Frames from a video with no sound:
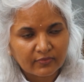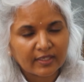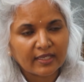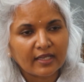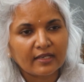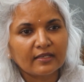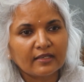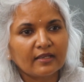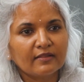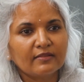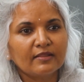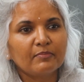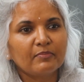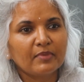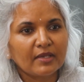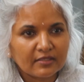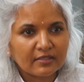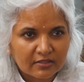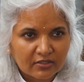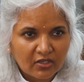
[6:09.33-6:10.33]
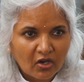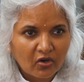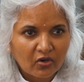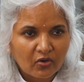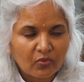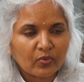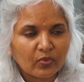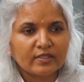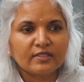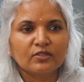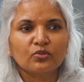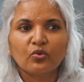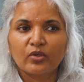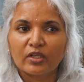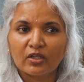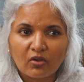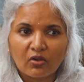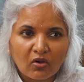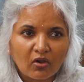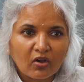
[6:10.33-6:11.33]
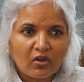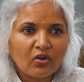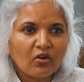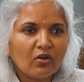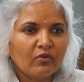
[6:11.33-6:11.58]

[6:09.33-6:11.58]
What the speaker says: We can get the best out of what's going on,